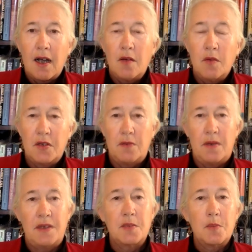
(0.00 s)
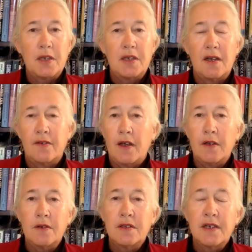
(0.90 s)
uh, with a recipe of one
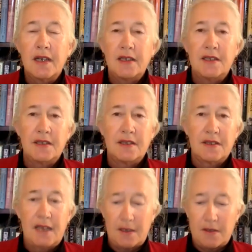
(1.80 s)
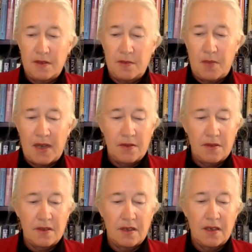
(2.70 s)
hundred ninety-six thousand
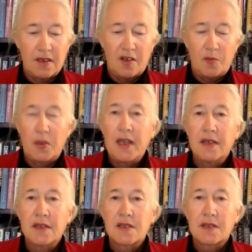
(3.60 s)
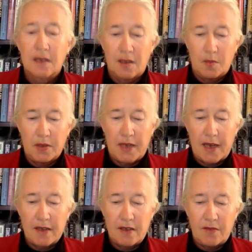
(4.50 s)
pounds of plants per
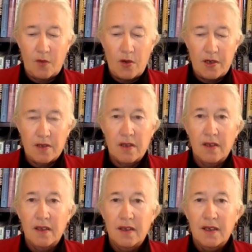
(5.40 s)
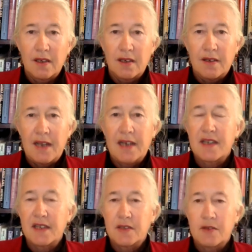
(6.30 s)
gallon of oil. That's
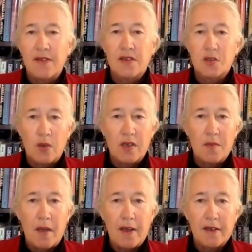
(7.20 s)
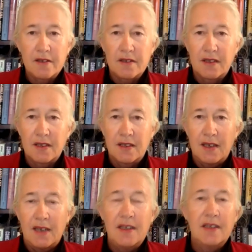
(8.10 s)
like driving twenty miles
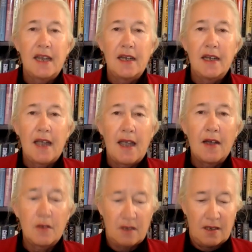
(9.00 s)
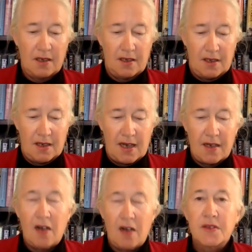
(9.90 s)
and then getting out and
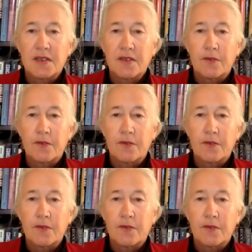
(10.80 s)
harvesting